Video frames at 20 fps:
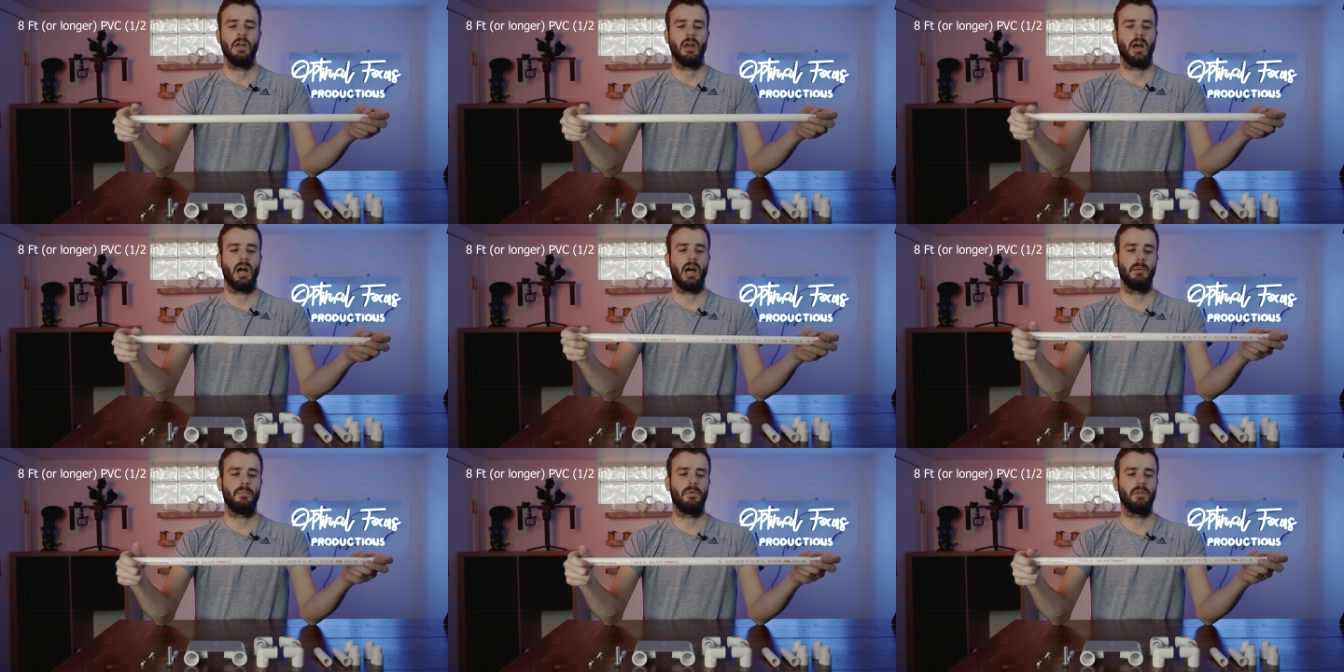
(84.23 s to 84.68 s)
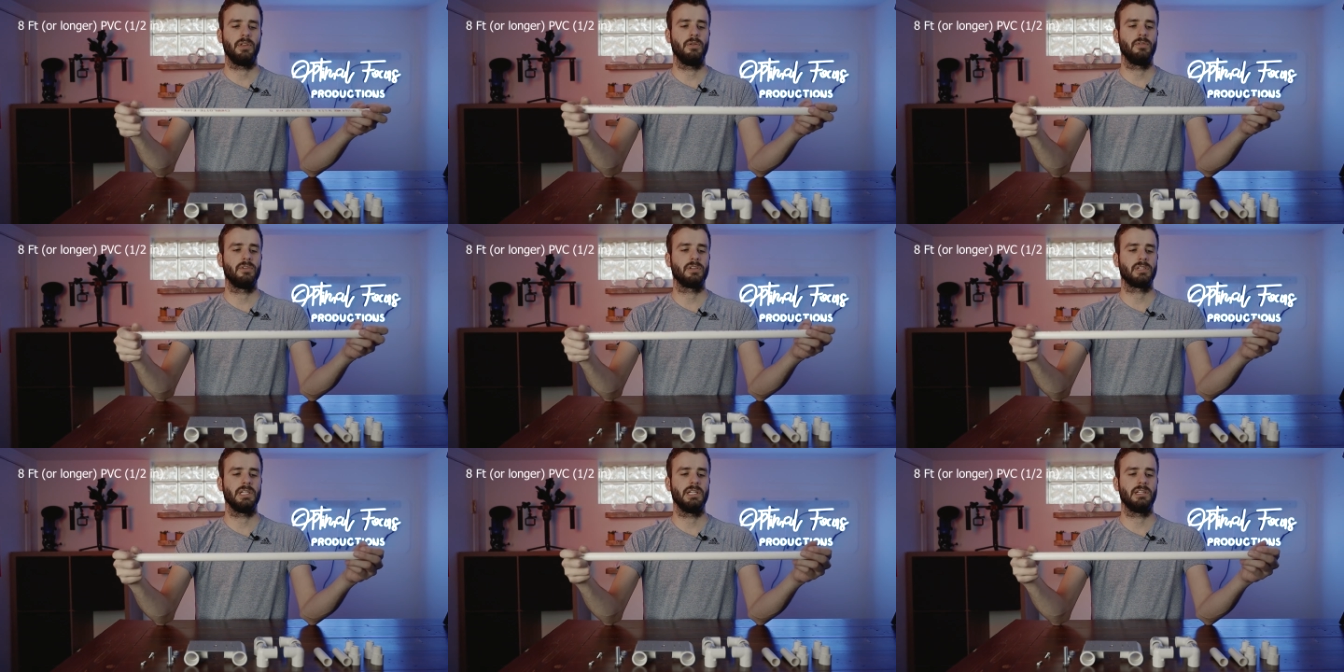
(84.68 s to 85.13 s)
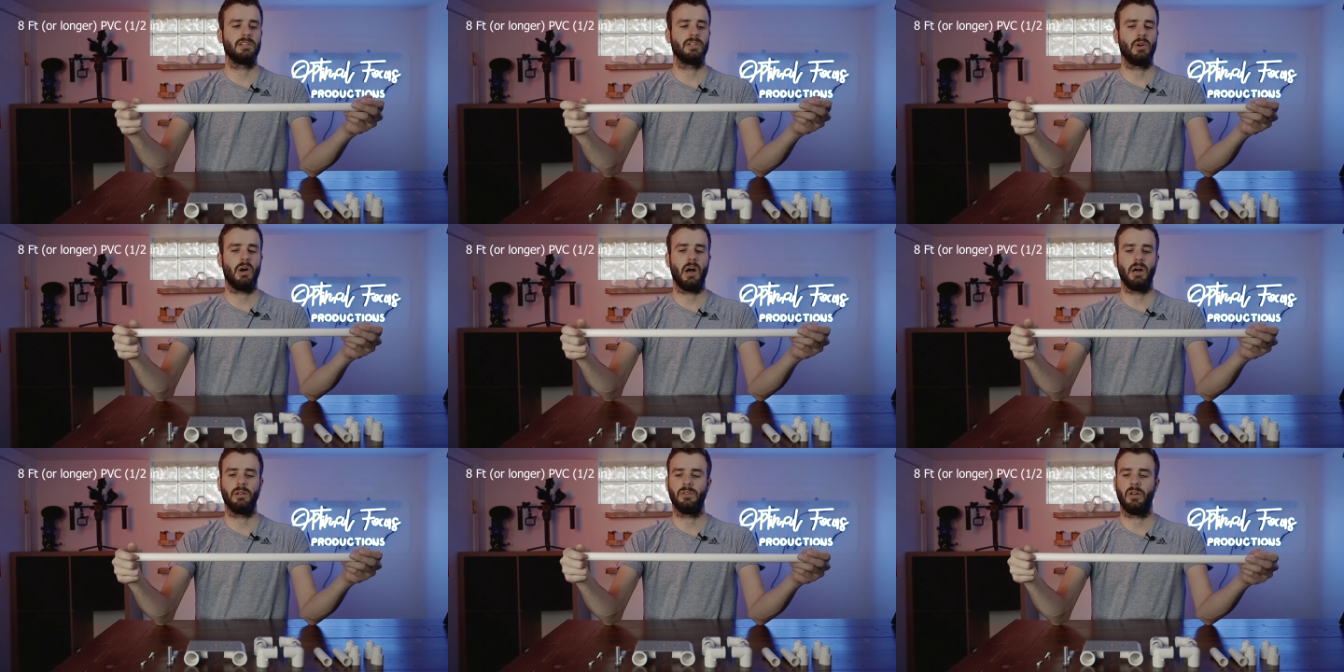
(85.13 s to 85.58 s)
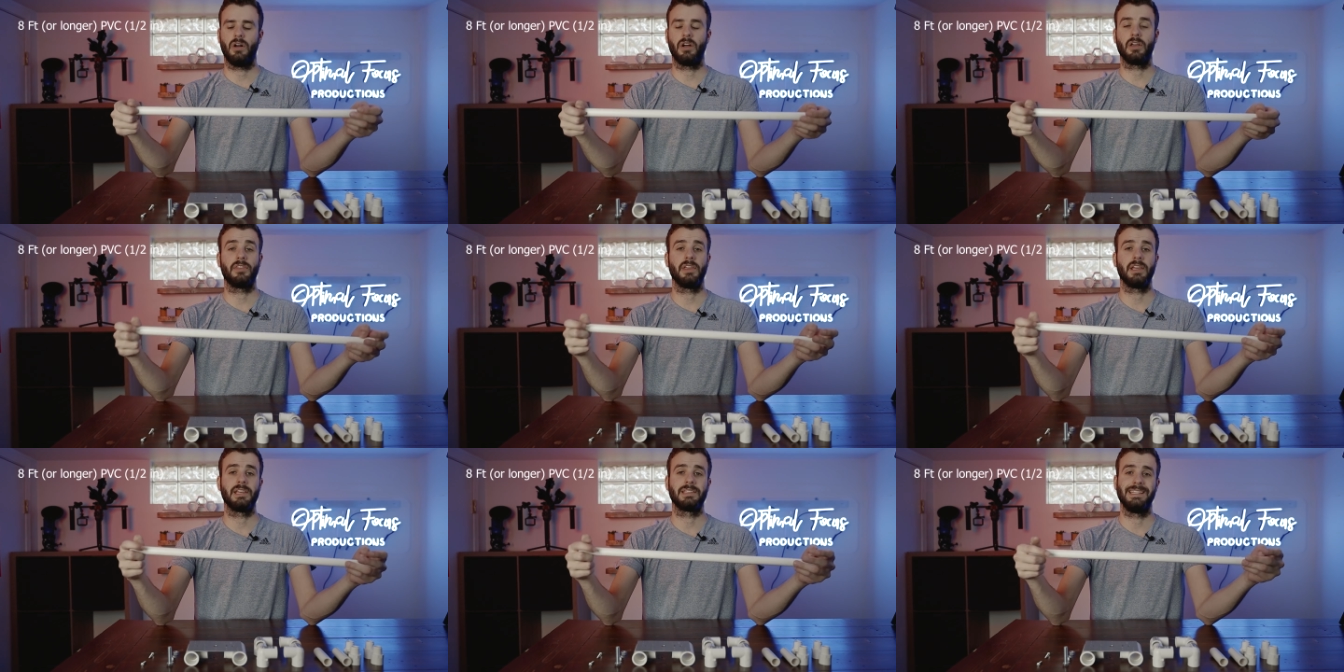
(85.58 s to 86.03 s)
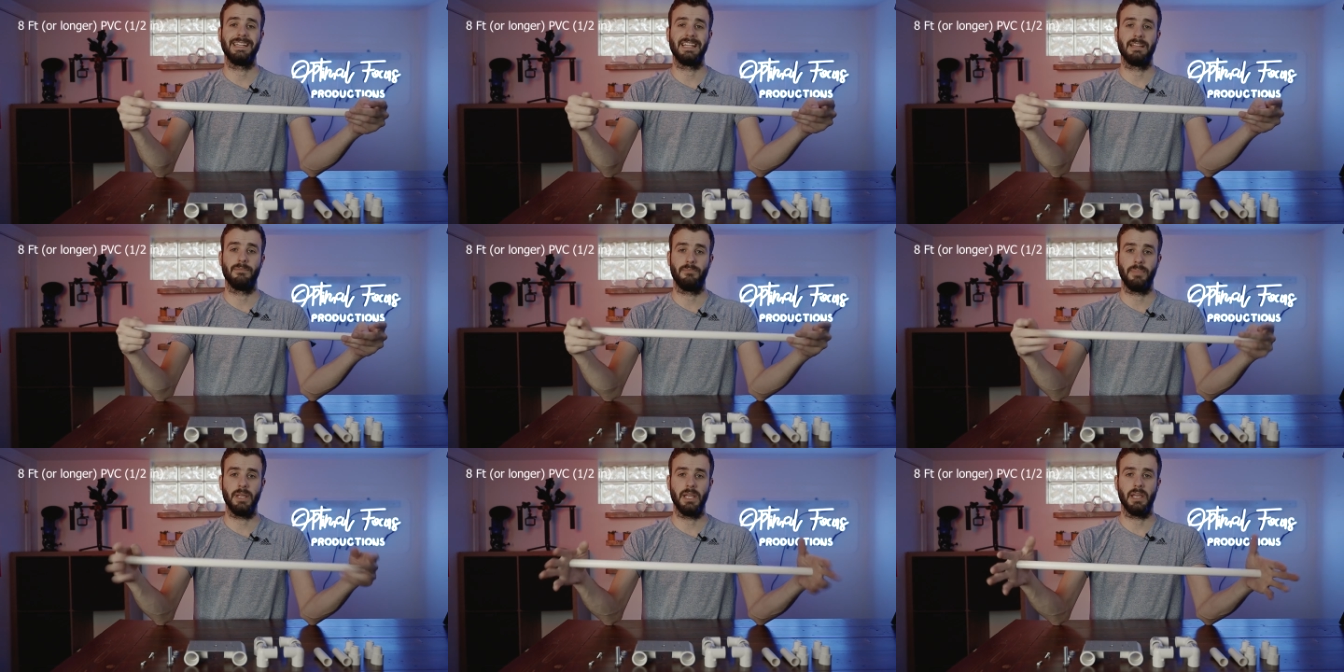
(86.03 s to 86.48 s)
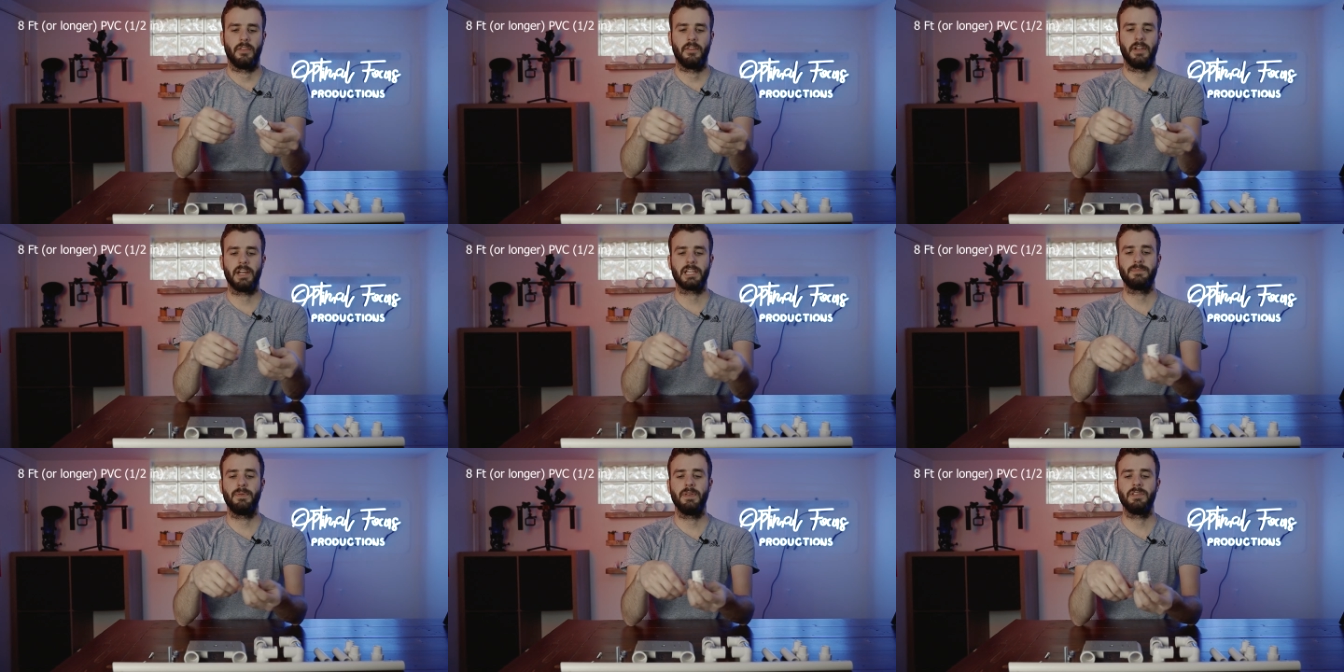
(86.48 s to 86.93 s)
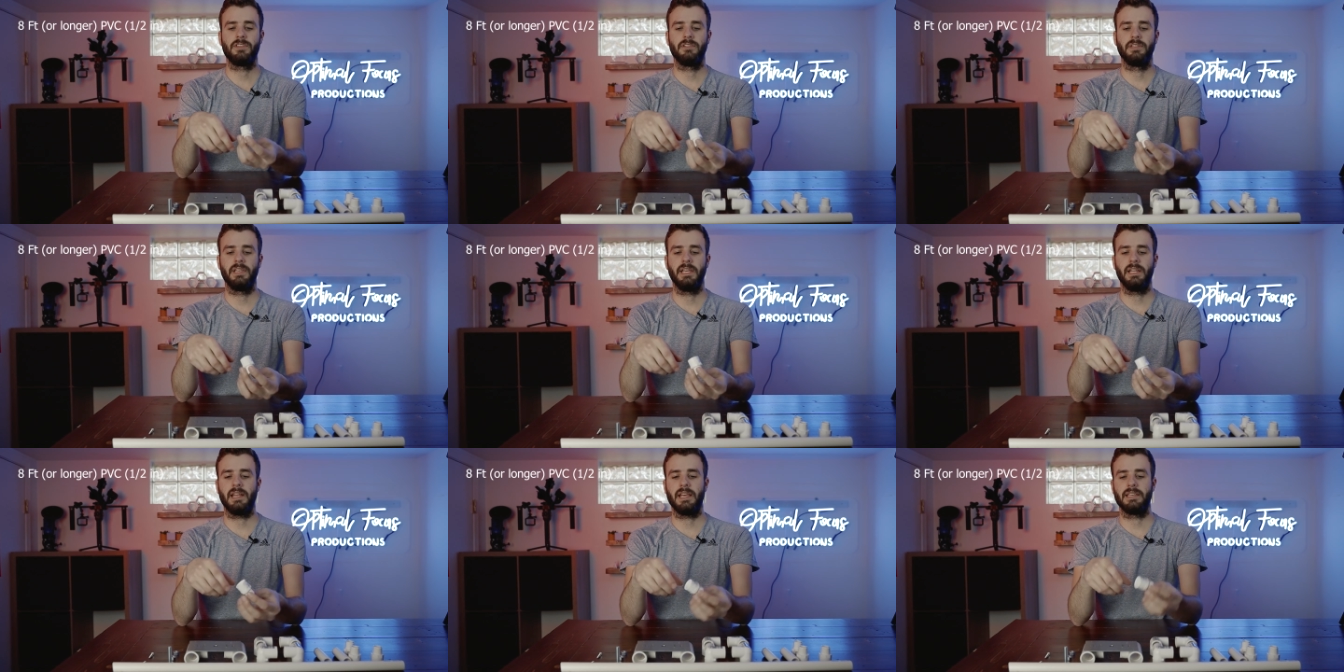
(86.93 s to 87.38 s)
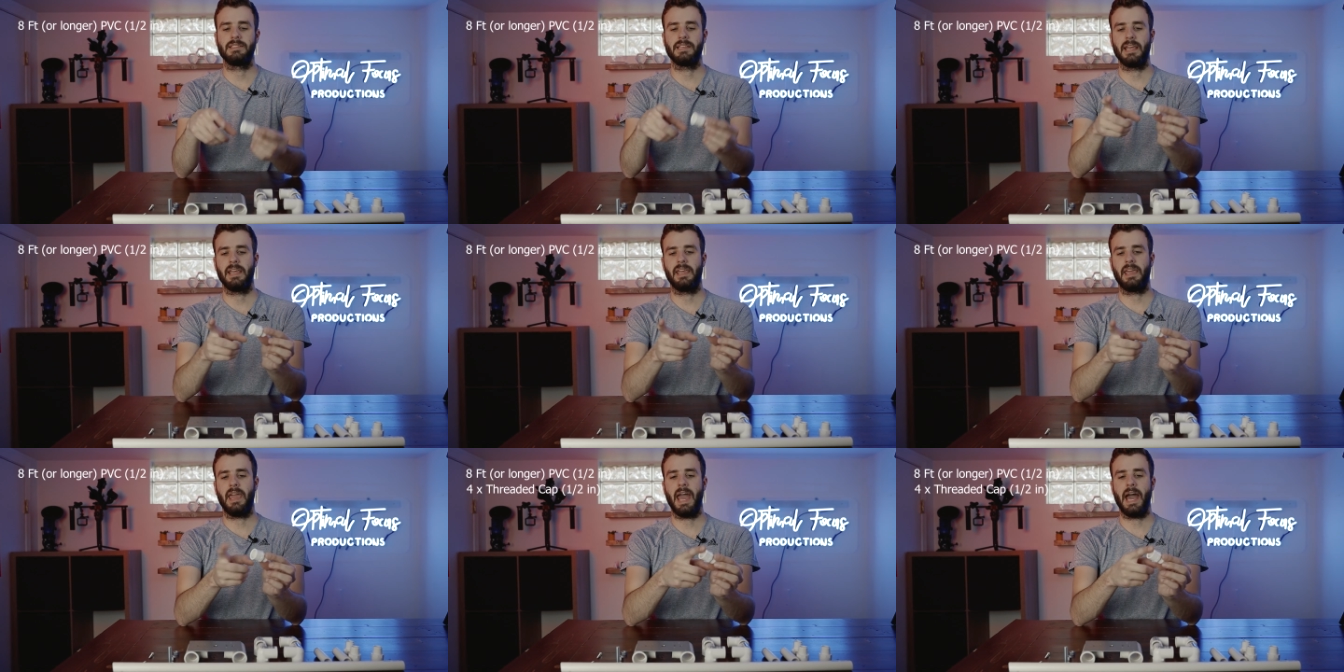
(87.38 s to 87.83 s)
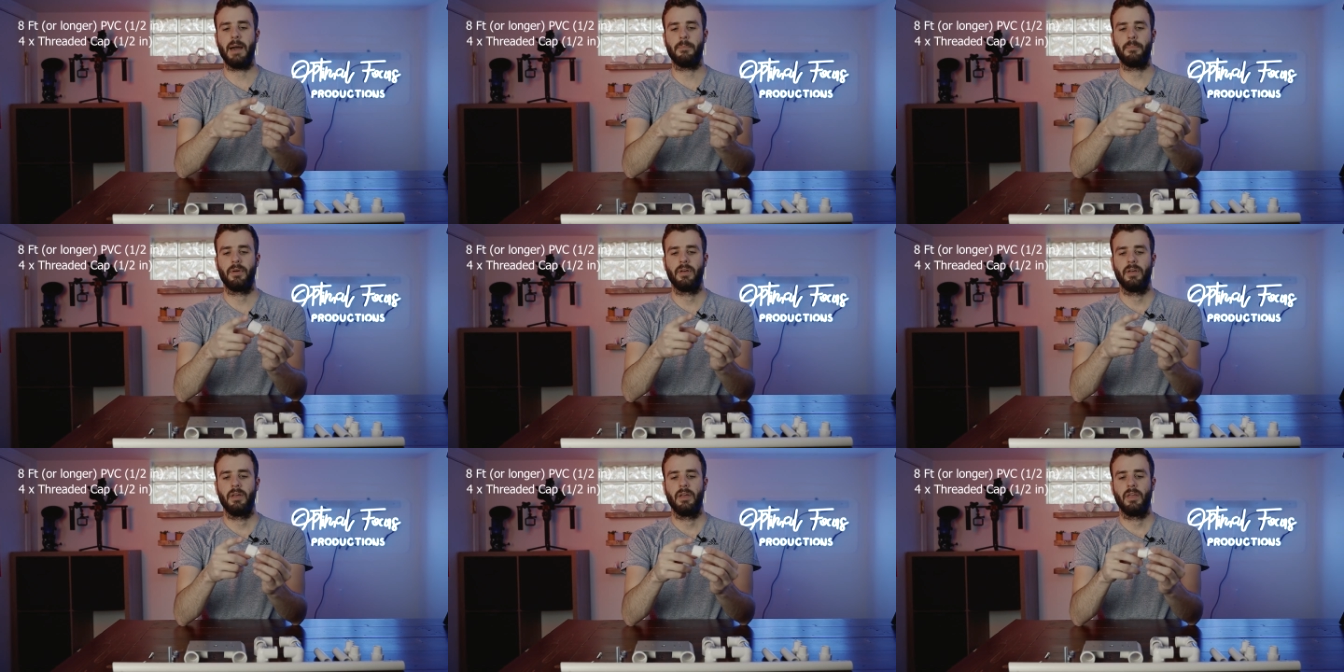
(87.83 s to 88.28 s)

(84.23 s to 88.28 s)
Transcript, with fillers: uh, but you just need to know how long things need to be. The next piece you'll need is a cap